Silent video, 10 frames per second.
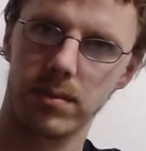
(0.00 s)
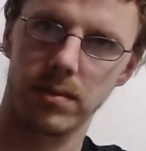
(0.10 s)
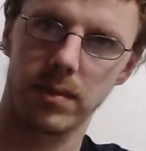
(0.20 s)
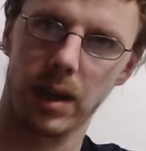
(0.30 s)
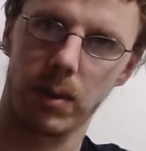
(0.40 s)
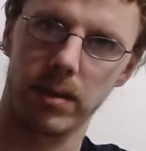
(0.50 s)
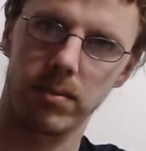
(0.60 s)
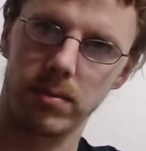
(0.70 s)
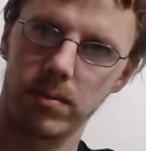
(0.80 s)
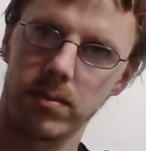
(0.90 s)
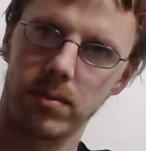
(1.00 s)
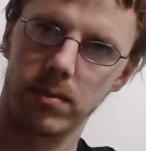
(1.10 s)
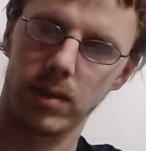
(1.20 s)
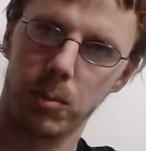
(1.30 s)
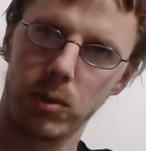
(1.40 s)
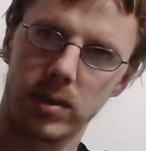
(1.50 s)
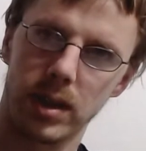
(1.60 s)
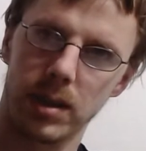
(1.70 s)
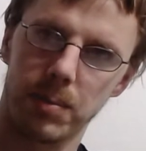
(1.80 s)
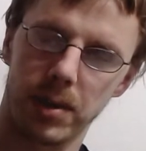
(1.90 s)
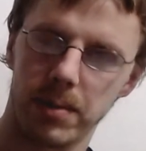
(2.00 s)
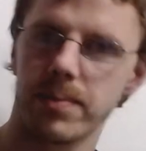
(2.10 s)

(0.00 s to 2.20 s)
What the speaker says: that way. I'll post that up there.